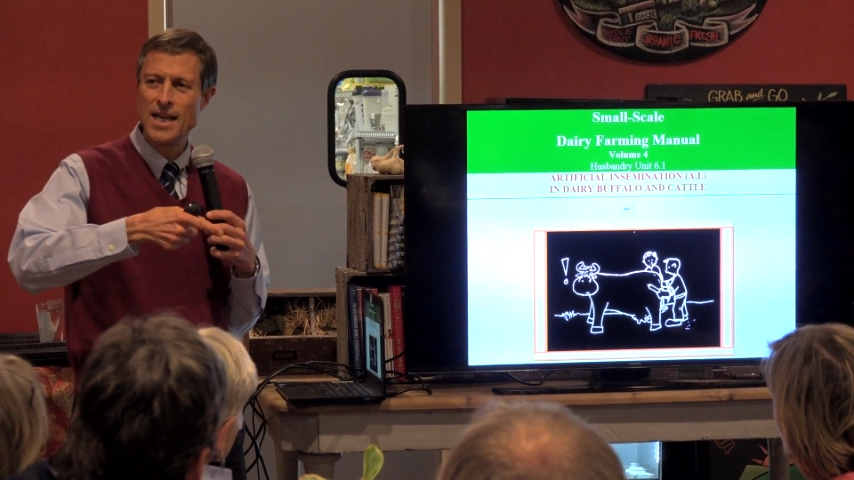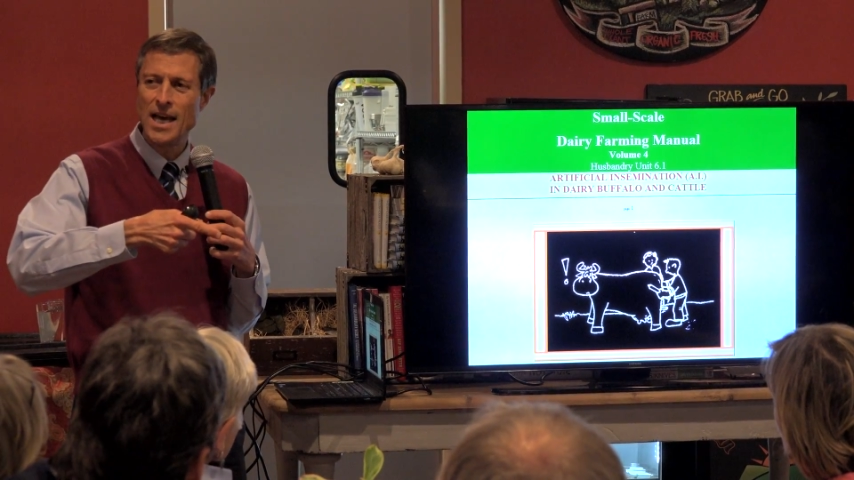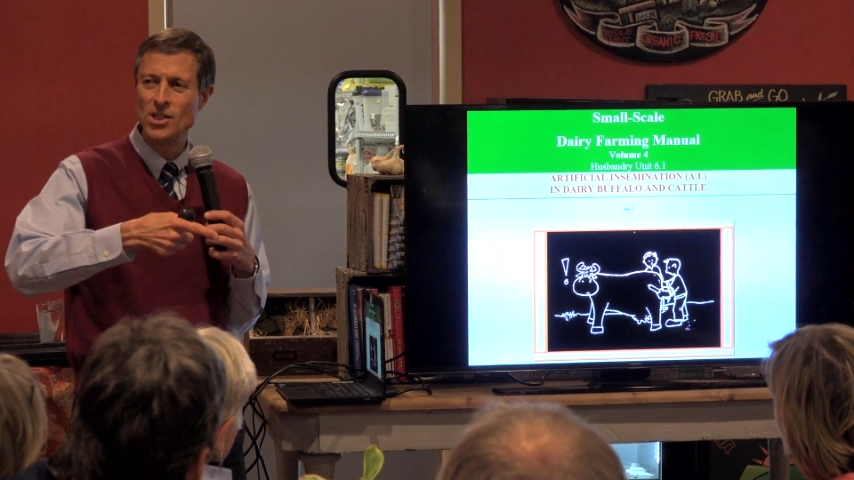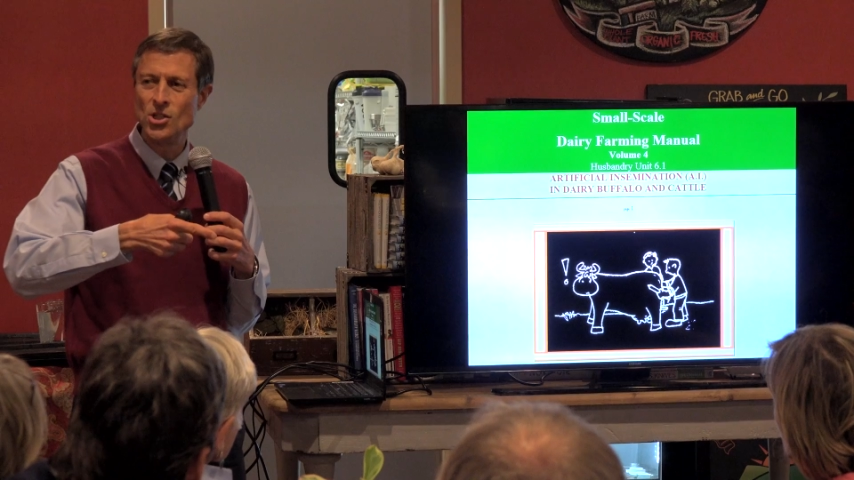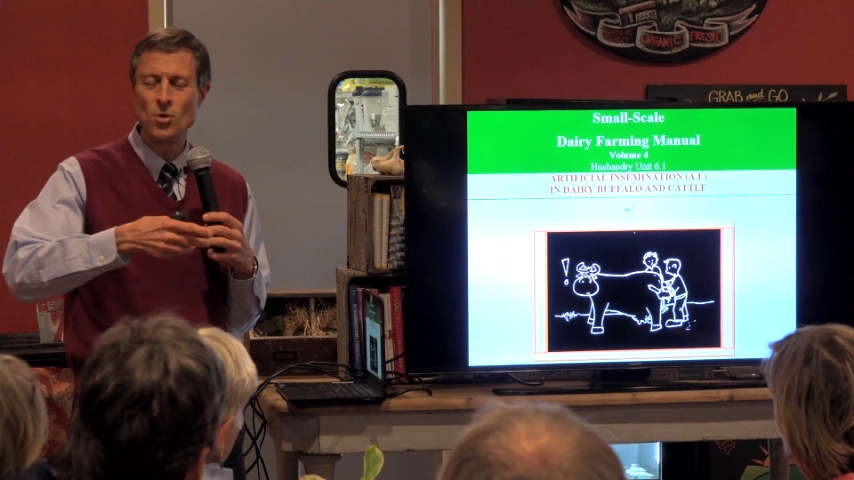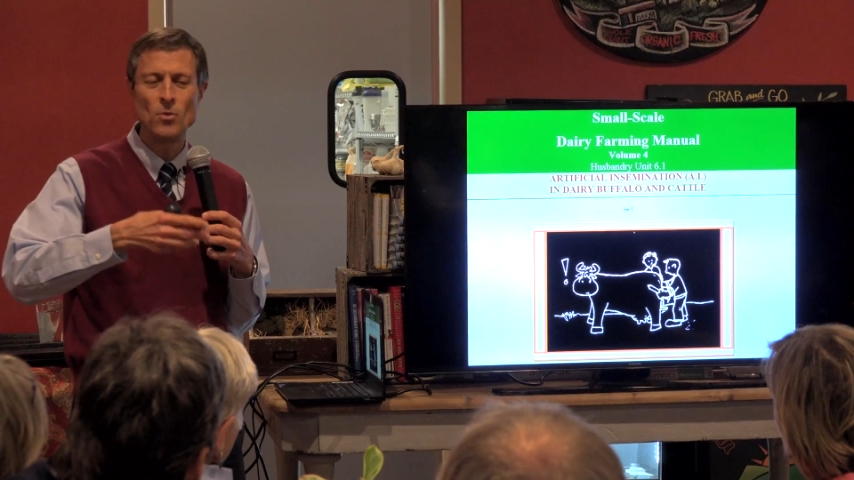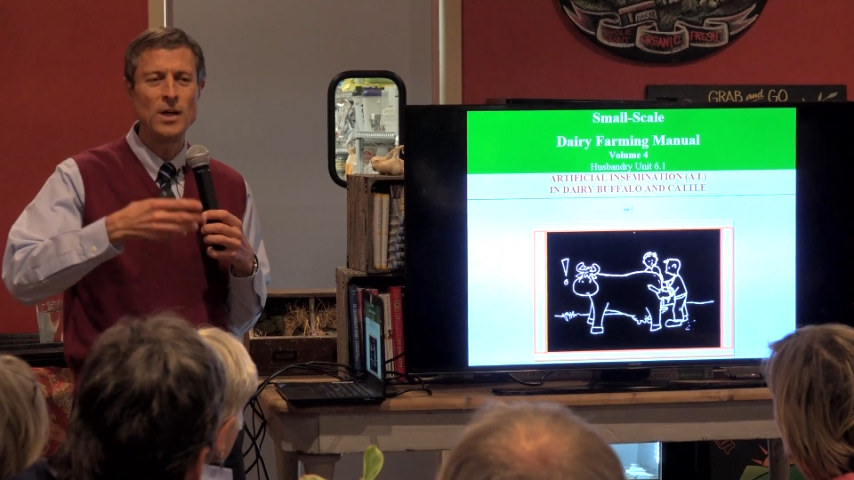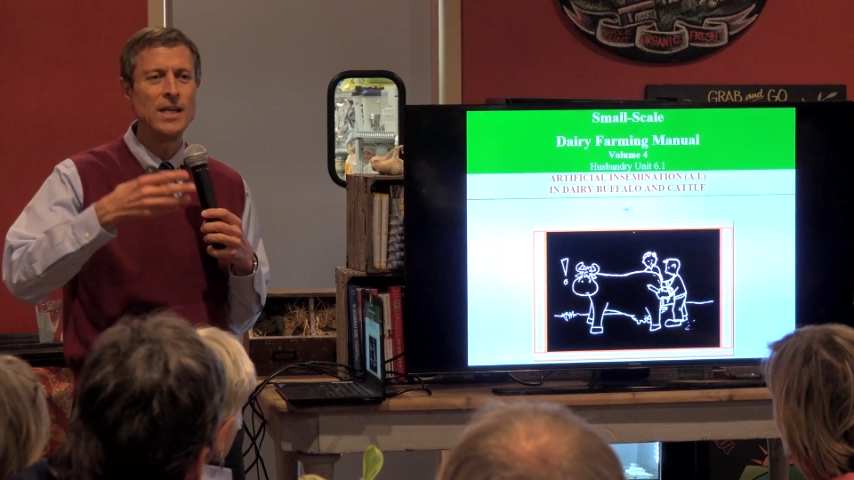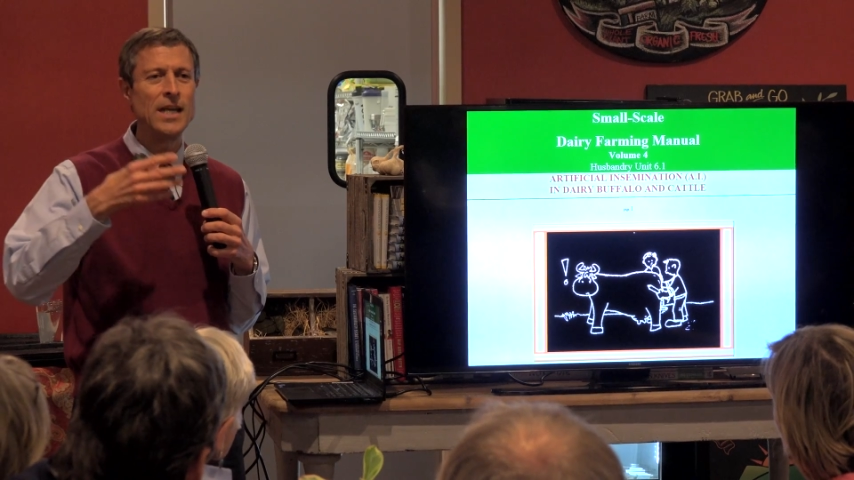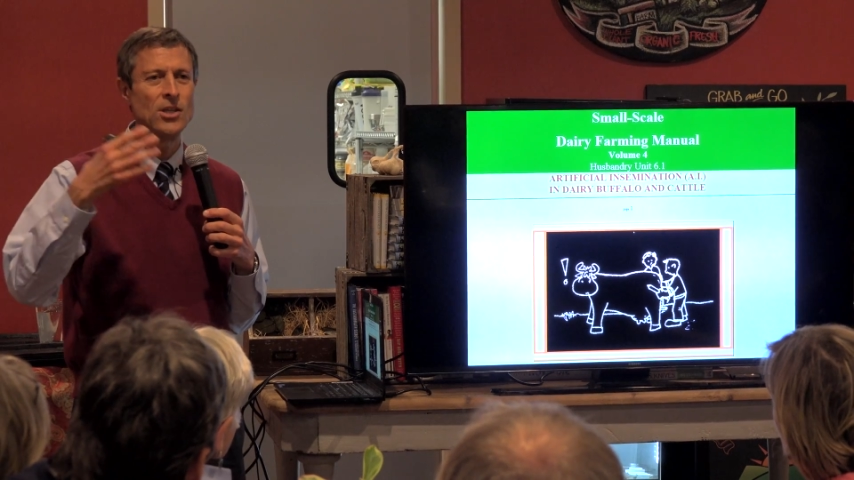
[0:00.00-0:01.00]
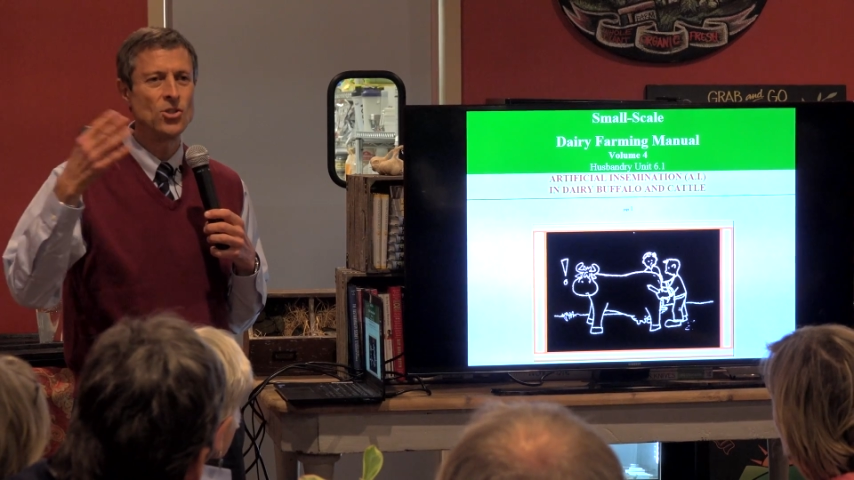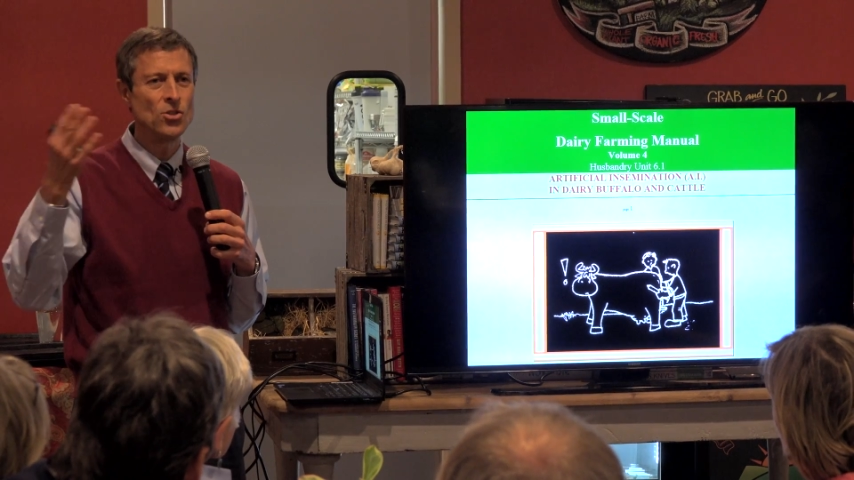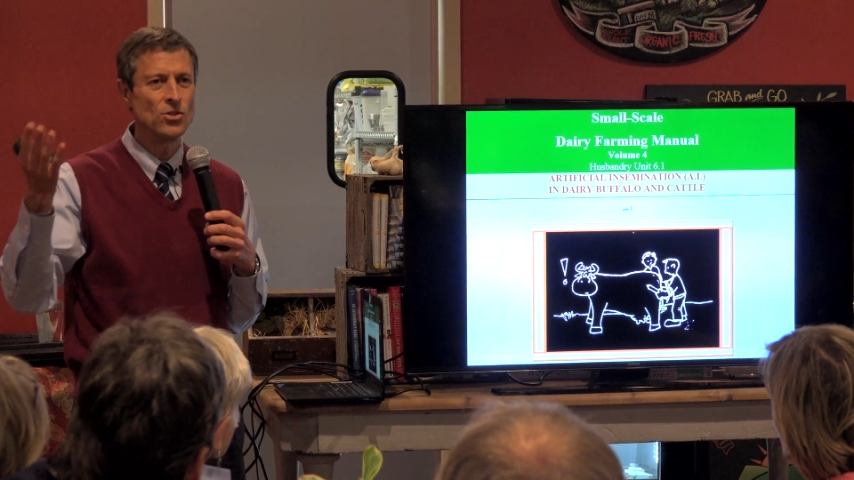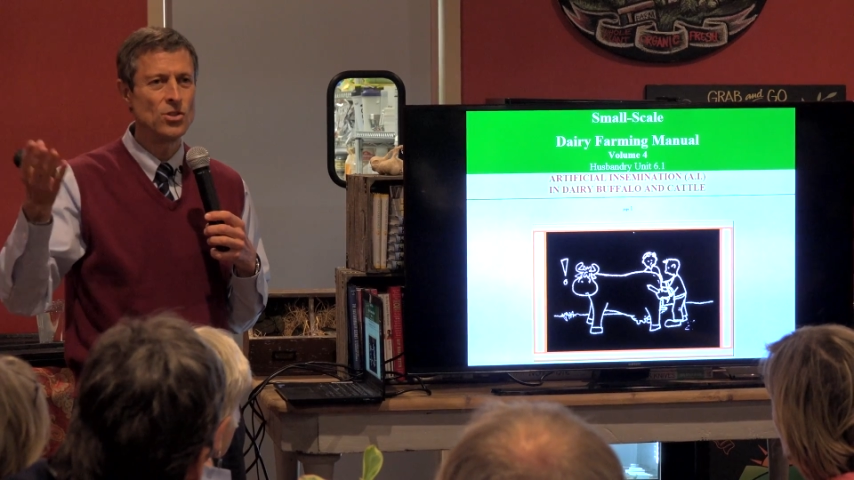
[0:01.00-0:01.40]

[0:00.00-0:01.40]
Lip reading: and you don't want nature